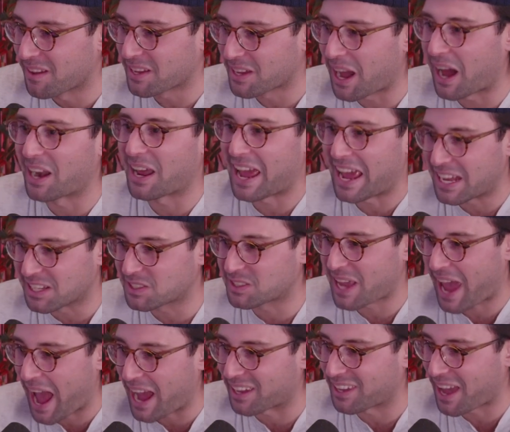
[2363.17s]
Yeah. He got a
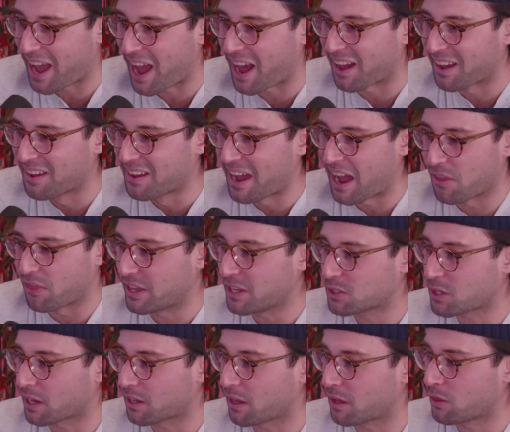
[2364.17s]
sack. Yeah. And
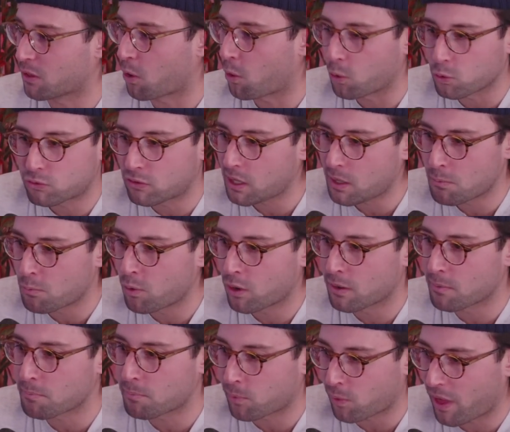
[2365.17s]
he's like, and the whole team
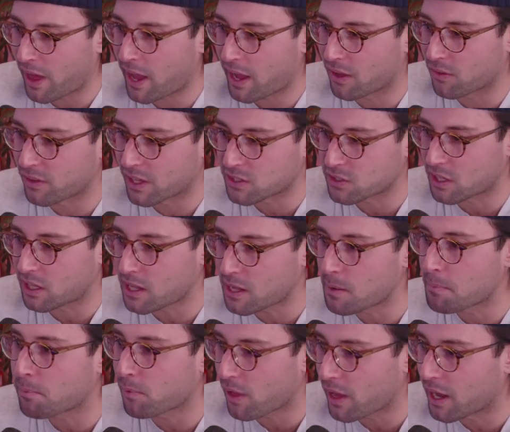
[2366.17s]
wouldn't play unless
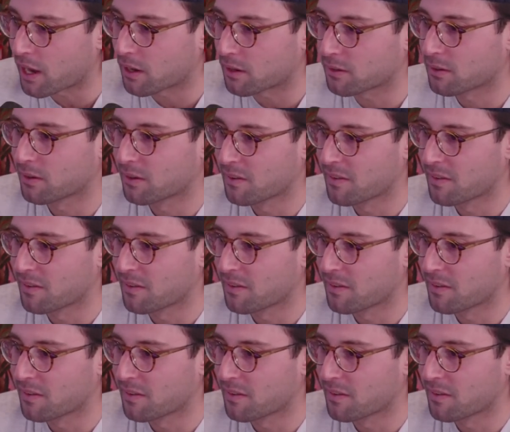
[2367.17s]
he played.